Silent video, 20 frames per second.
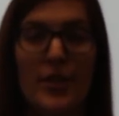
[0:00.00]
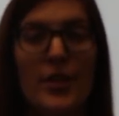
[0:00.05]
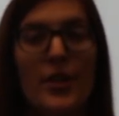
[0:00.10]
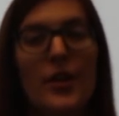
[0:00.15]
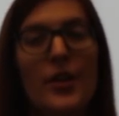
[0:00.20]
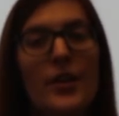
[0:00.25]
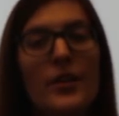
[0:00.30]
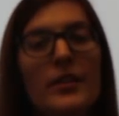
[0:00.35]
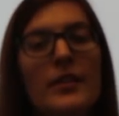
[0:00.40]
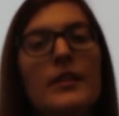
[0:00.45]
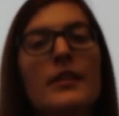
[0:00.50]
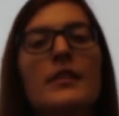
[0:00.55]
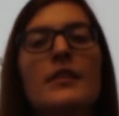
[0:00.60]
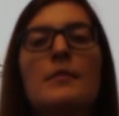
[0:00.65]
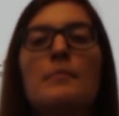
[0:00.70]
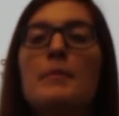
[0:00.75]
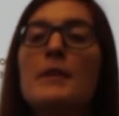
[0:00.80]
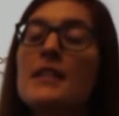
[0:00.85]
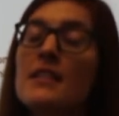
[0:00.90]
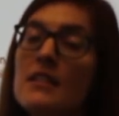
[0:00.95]
occurred,
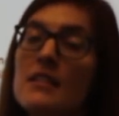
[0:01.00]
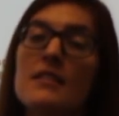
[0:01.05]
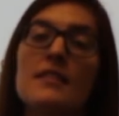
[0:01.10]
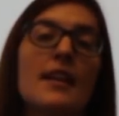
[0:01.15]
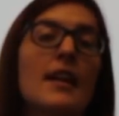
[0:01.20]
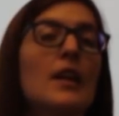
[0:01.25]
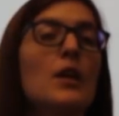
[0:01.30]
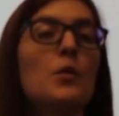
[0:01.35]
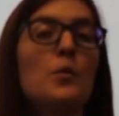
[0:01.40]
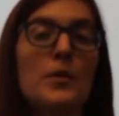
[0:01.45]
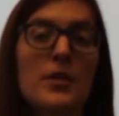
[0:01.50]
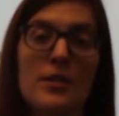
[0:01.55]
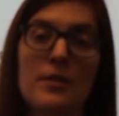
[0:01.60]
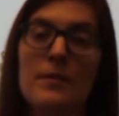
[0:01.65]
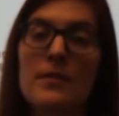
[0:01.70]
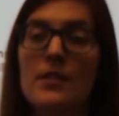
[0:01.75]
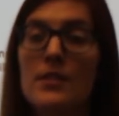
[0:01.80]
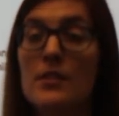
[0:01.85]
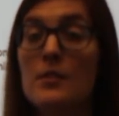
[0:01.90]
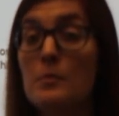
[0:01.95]
the business cycle was
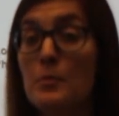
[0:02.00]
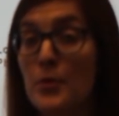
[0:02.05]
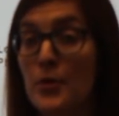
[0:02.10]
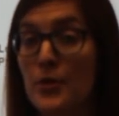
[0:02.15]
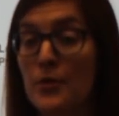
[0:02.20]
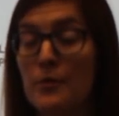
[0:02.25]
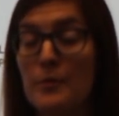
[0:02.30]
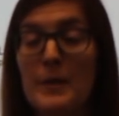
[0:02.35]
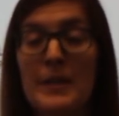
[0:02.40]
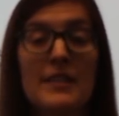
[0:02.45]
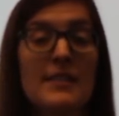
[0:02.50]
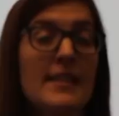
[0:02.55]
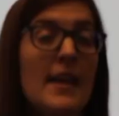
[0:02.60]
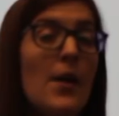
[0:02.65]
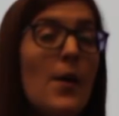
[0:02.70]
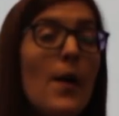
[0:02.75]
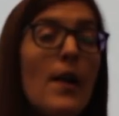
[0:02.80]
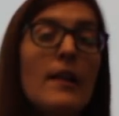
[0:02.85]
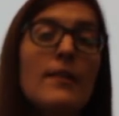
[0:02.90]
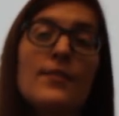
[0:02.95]
disproved because now
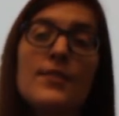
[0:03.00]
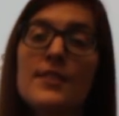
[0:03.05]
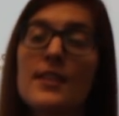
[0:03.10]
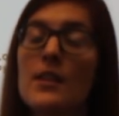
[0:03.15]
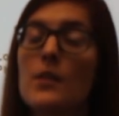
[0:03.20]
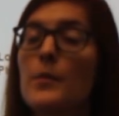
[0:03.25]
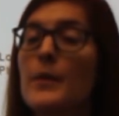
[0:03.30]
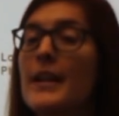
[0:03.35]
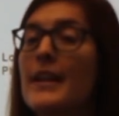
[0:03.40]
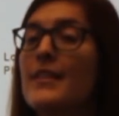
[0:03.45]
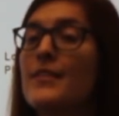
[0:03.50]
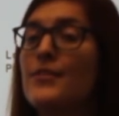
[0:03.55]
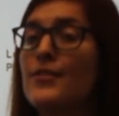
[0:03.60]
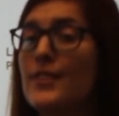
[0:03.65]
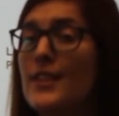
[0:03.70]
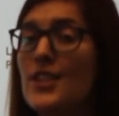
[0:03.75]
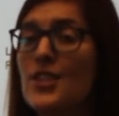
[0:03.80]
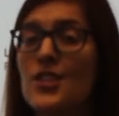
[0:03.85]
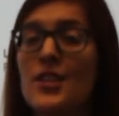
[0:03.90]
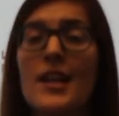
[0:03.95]
all of a sudden we had
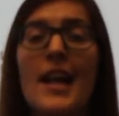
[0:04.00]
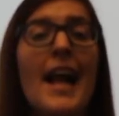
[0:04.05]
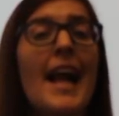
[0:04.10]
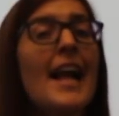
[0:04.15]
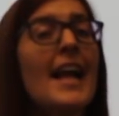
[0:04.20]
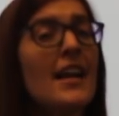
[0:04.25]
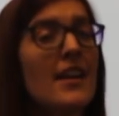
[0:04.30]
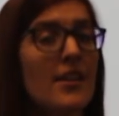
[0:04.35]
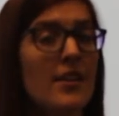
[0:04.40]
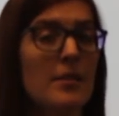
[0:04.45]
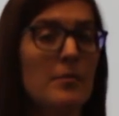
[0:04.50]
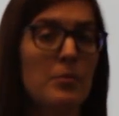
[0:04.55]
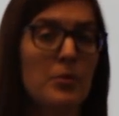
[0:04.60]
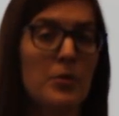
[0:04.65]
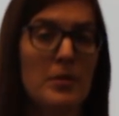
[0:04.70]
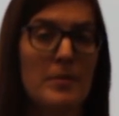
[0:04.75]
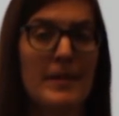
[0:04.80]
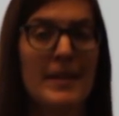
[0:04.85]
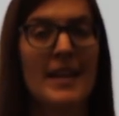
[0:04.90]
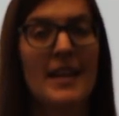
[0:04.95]
inflation and
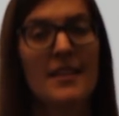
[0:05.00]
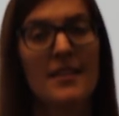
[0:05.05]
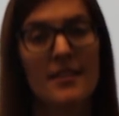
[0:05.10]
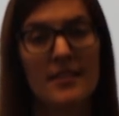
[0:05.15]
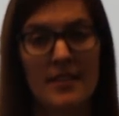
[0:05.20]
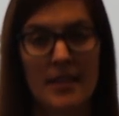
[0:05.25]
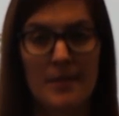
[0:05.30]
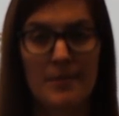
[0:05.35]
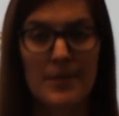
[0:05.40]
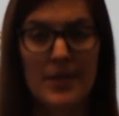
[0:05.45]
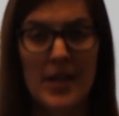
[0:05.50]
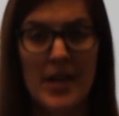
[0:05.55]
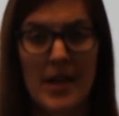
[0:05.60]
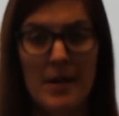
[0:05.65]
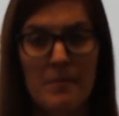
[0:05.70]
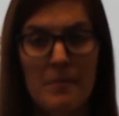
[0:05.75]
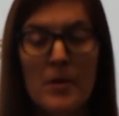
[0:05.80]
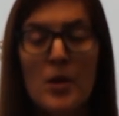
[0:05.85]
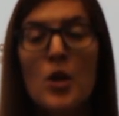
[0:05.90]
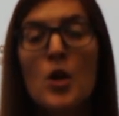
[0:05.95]
unemployment at the same
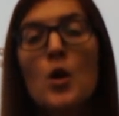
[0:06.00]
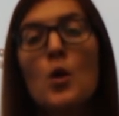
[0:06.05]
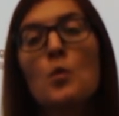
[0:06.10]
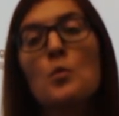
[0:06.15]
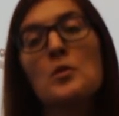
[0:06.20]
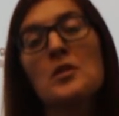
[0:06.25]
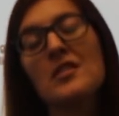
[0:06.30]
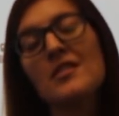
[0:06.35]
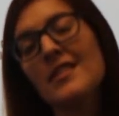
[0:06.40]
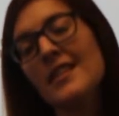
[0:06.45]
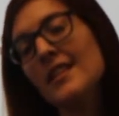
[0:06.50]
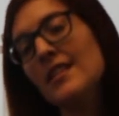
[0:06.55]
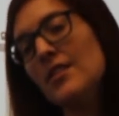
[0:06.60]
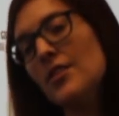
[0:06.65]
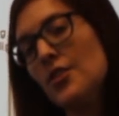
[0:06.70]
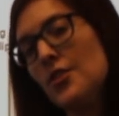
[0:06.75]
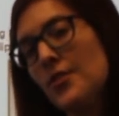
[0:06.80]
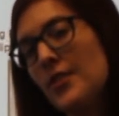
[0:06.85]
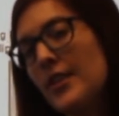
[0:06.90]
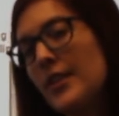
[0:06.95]
time, which is
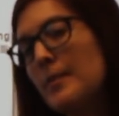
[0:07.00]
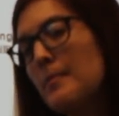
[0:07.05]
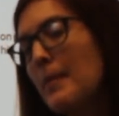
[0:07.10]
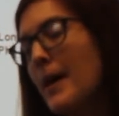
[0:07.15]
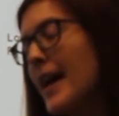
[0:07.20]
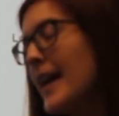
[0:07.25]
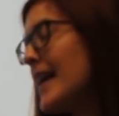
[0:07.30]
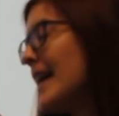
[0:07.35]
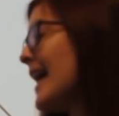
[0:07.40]
illustrated by